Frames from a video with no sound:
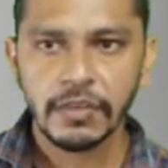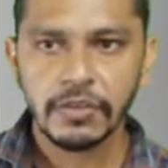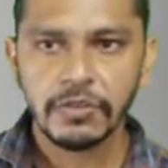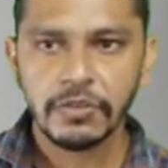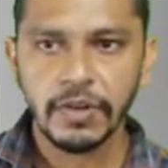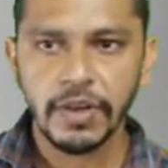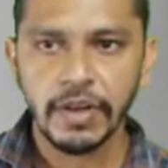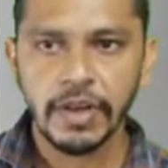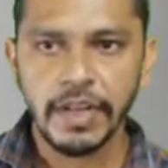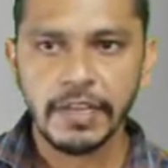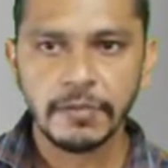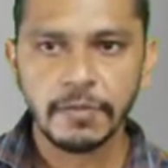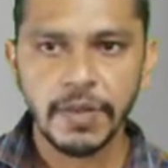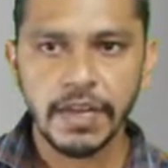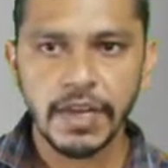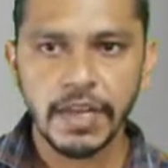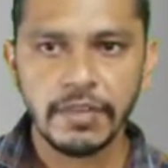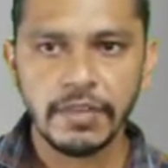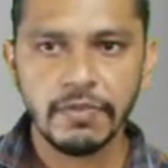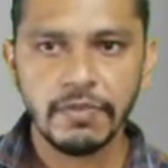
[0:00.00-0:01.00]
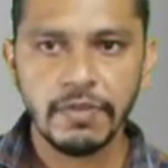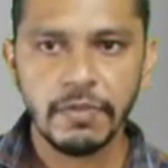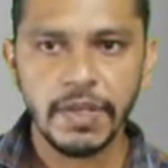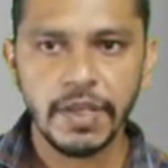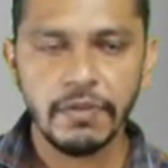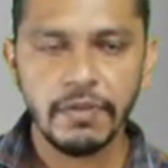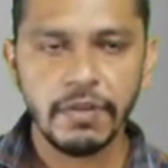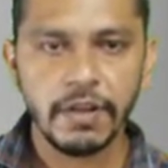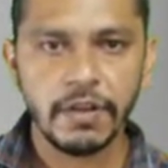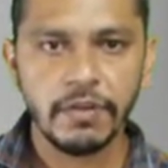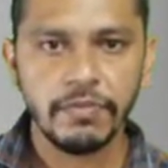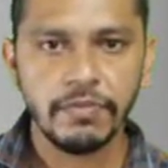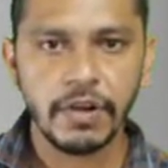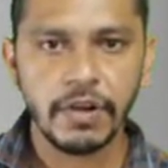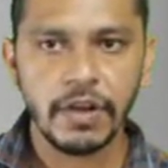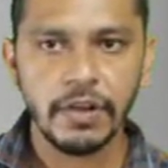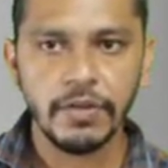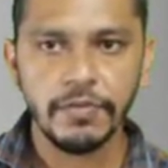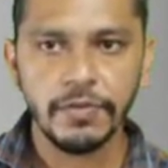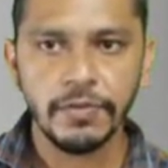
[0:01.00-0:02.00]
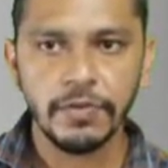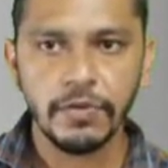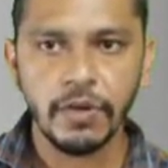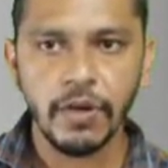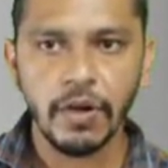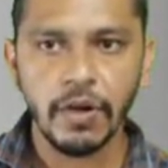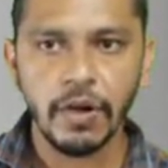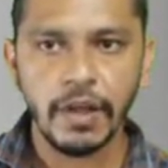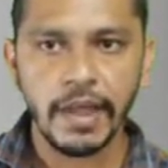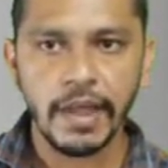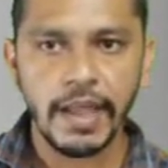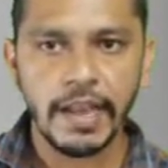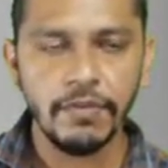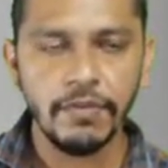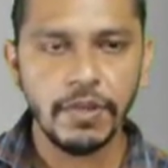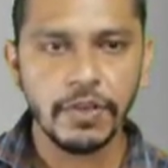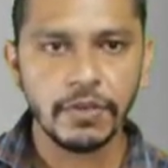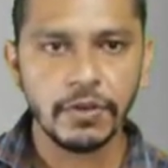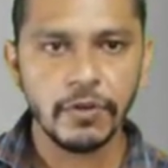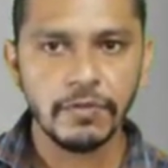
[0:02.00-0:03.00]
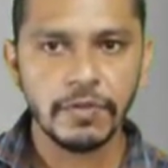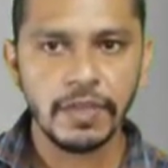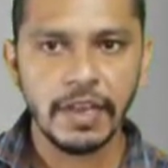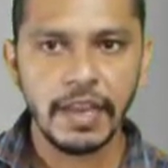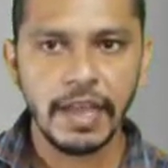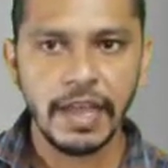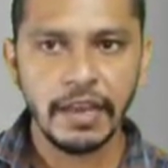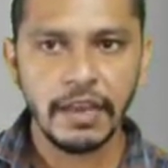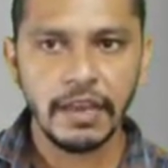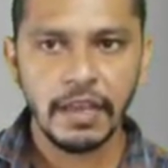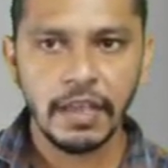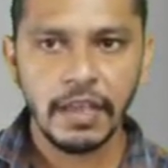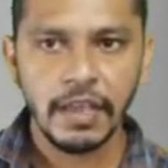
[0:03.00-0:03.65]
So A dash, B dash will be our front view or elevation of the line.